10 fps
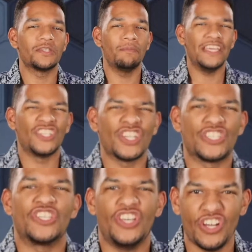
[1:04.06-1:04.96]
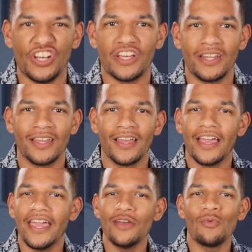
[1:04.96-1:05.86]
to be just good,
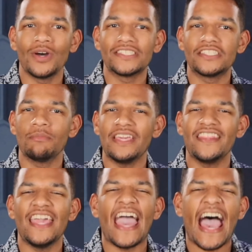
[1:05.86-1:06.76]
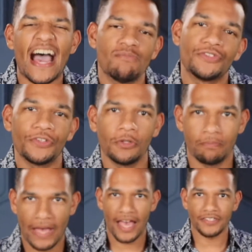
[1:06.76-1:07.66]
it wants to be the absolute
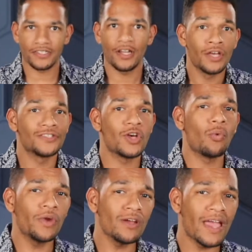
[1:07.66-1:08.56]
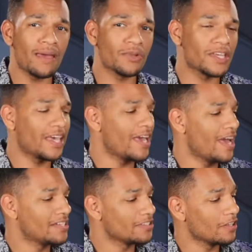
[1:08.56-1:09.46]
best. So we're able to get
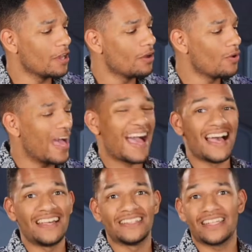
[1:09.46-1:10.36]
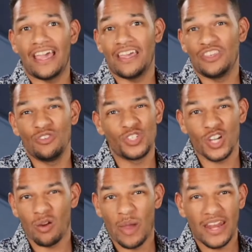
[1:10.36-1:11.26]
as low as a
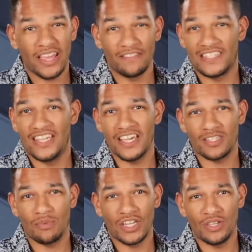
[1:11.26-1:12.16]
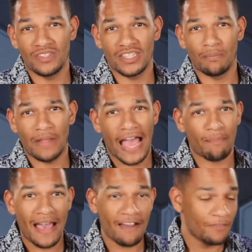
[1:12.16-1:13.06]
UGR rating of 6 when using the black
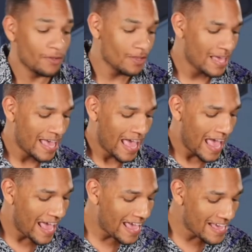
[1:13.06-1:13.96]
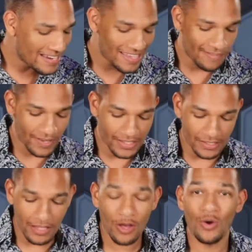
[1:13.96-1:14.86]
baffle, and even
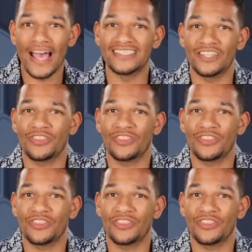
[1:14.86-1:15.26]
as low as a